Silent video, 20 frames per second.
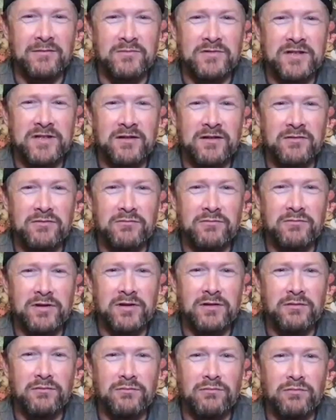So
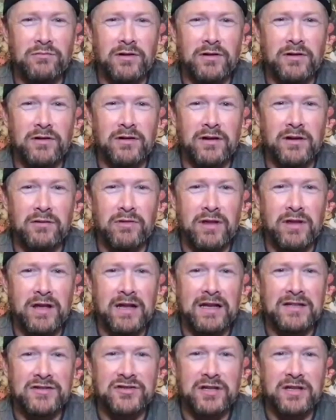you were there
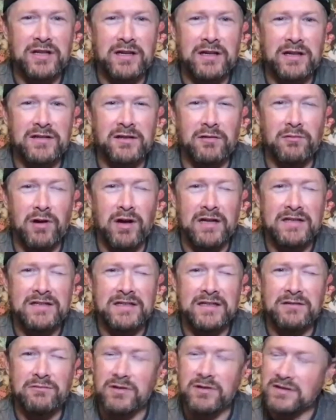last year. So I
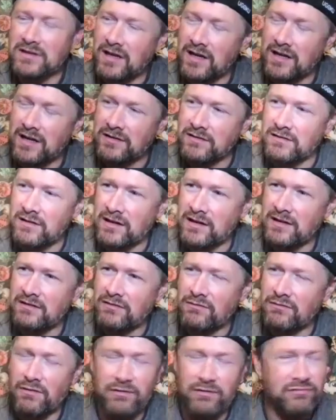did. What did I do? Did I
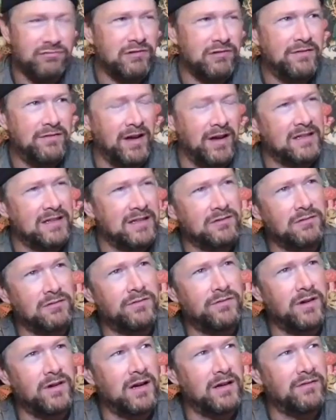do the 3 valleys or
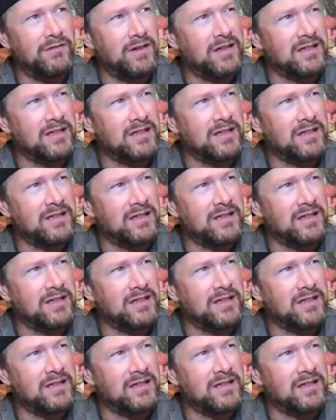5 valleys?